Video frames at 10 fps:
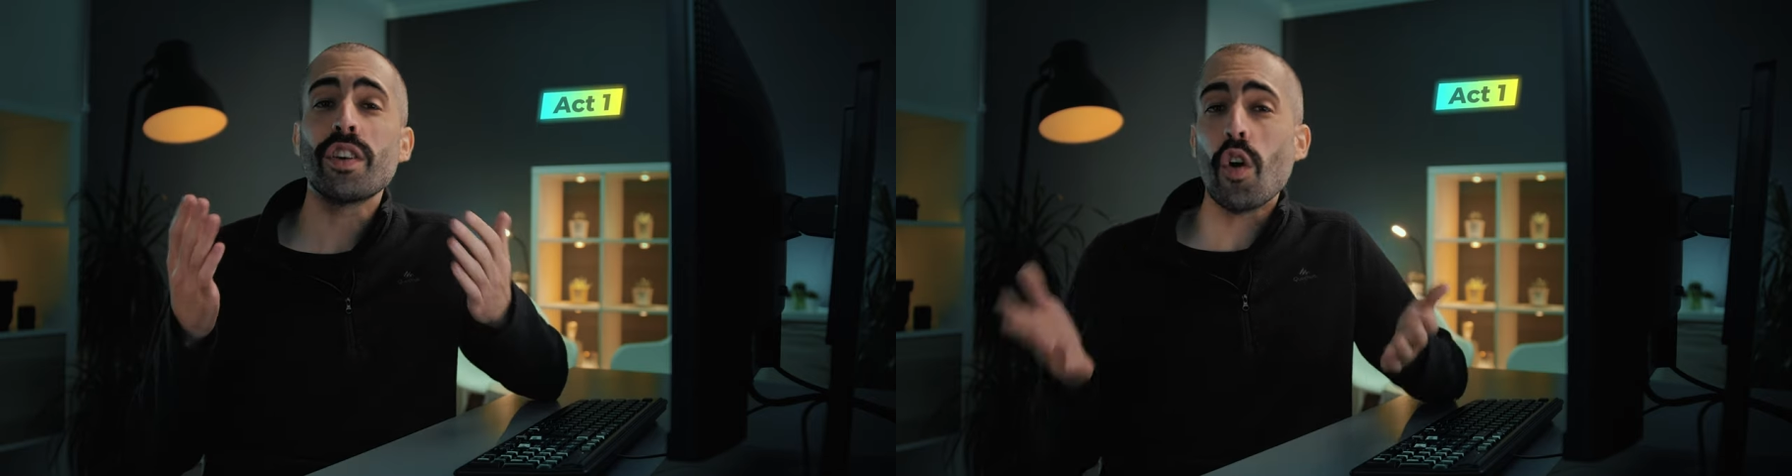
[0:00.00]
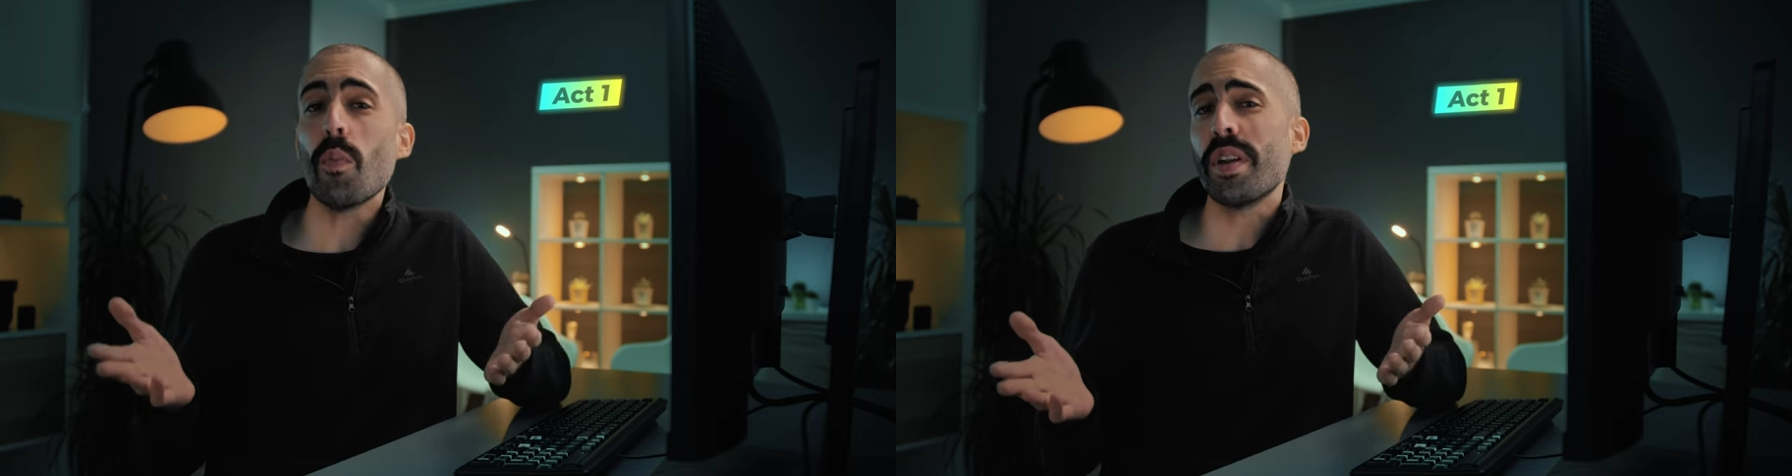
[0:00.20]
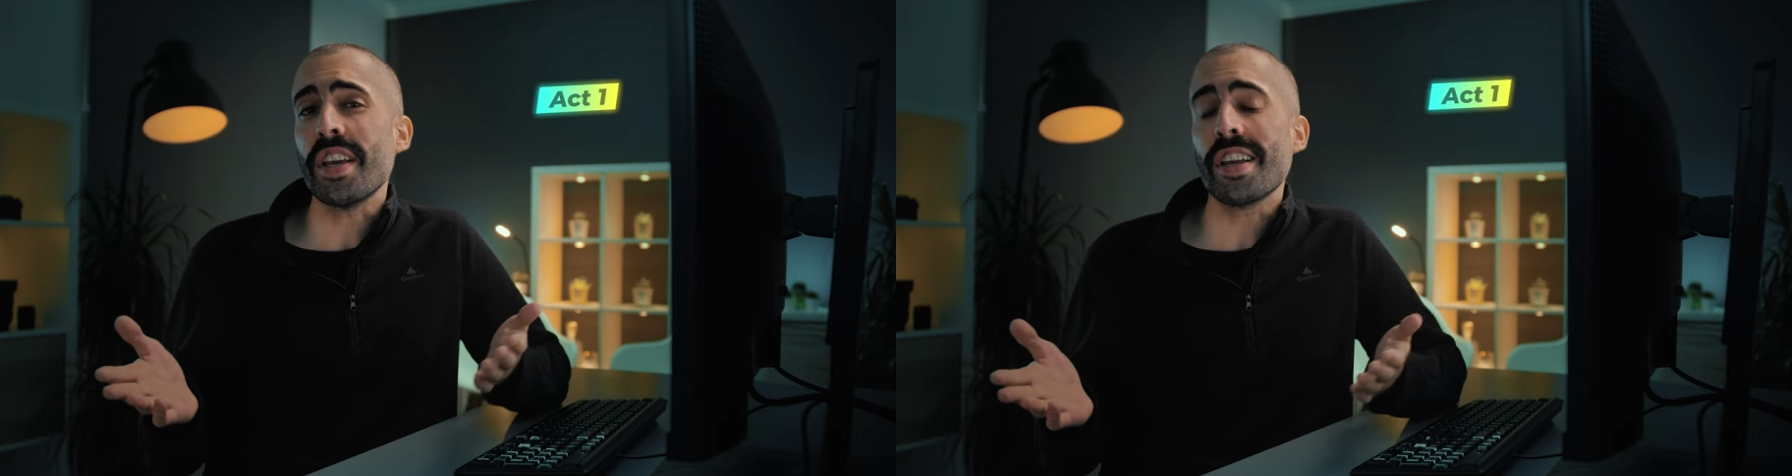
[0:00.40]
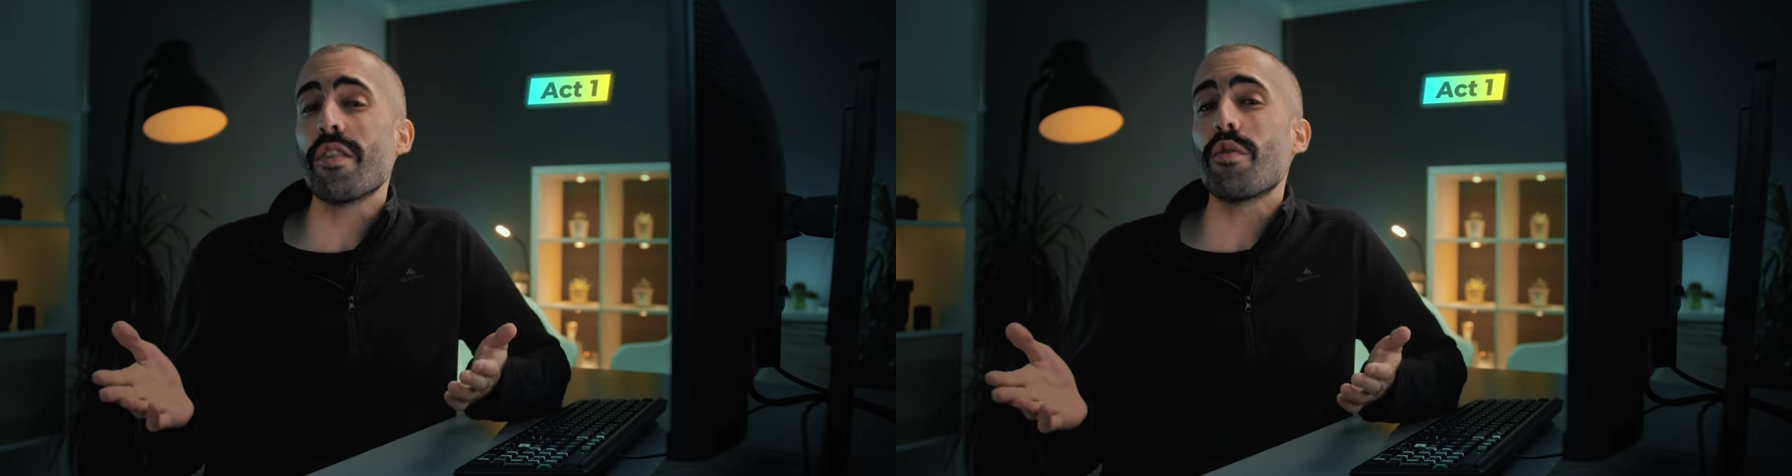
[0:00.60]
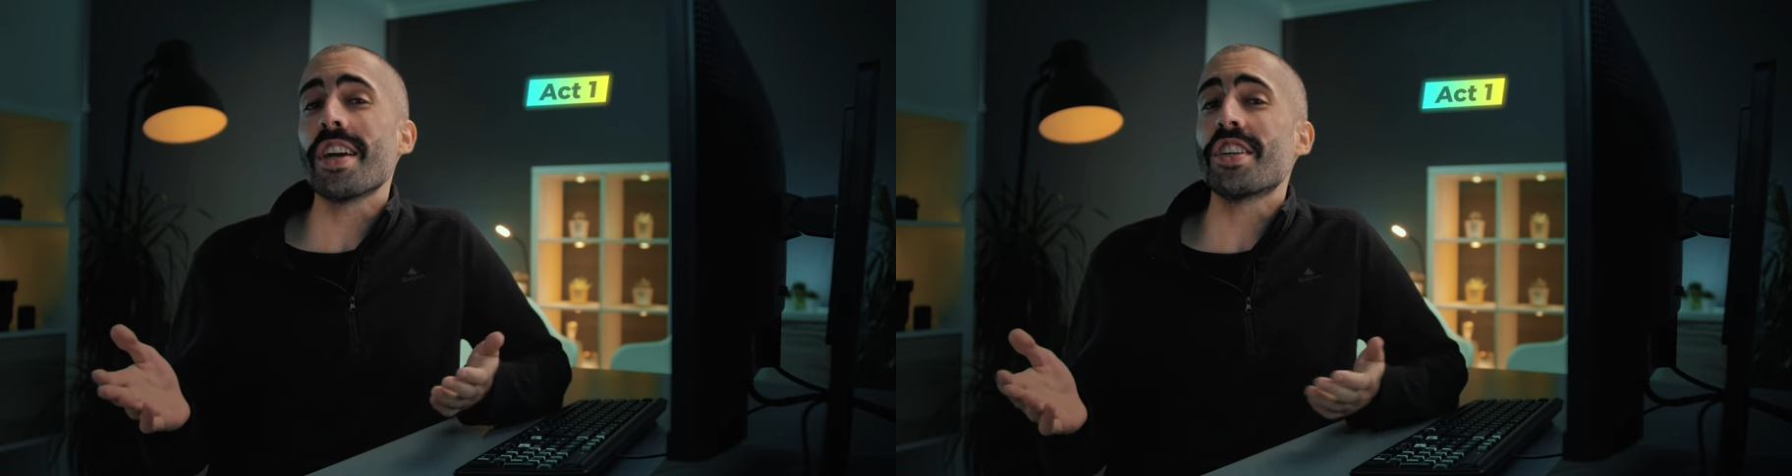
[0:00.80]
the opening
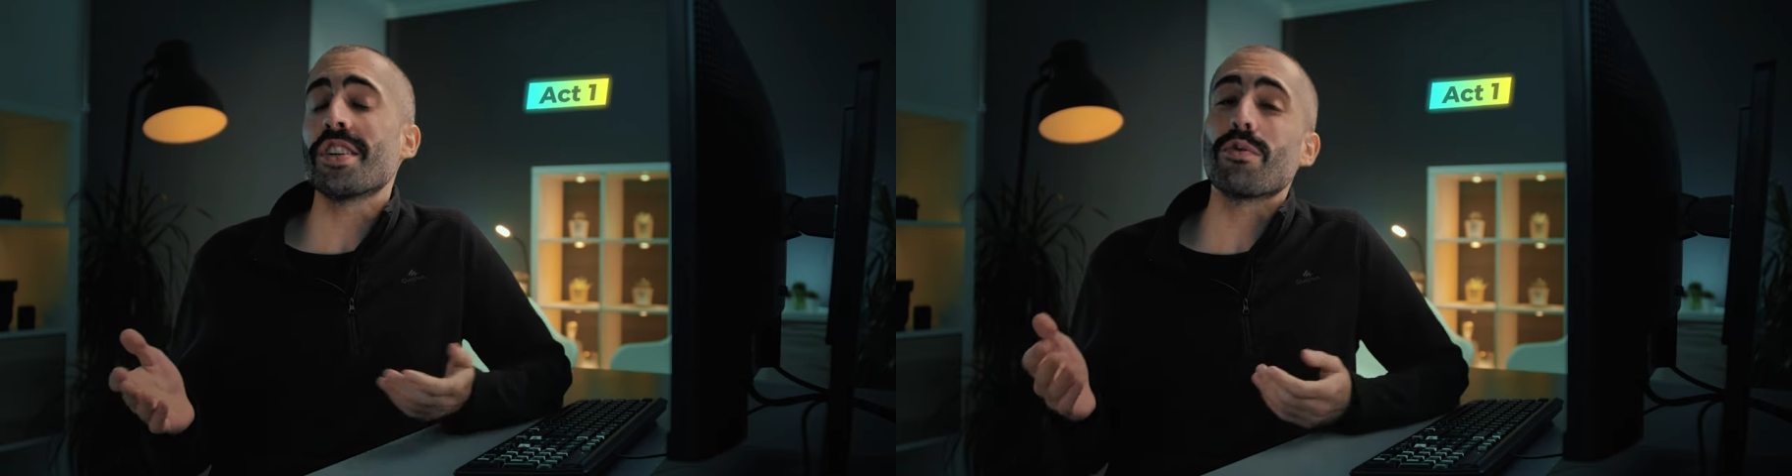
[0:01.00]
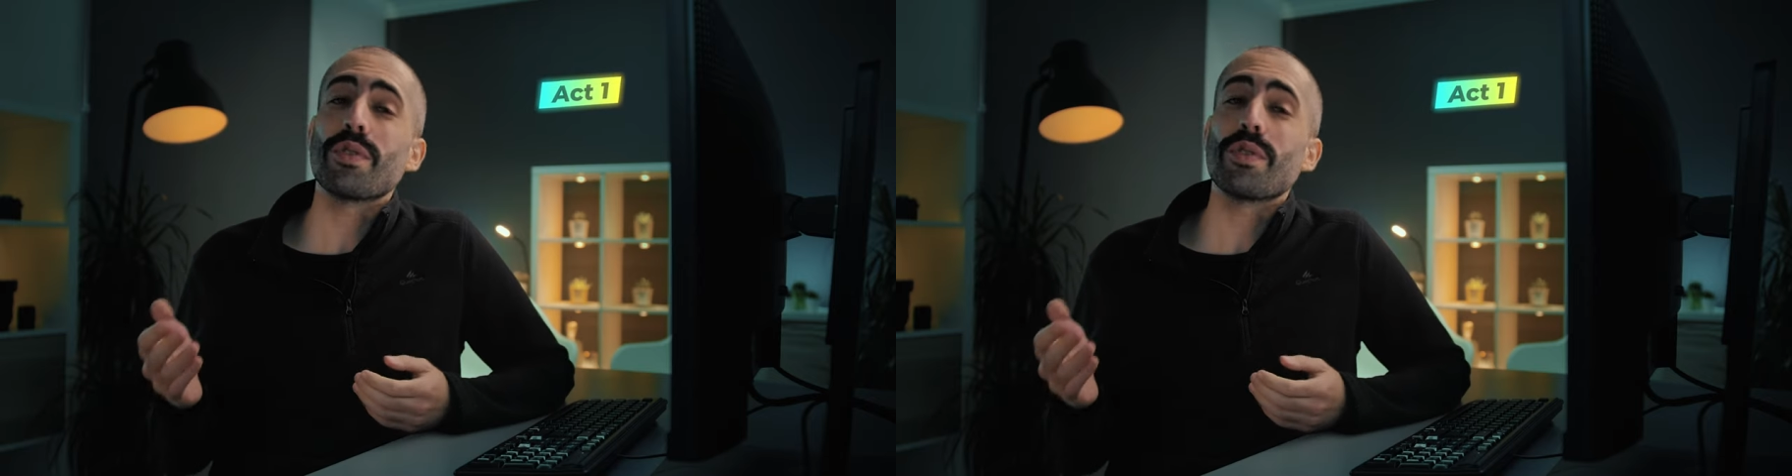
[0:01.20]
narration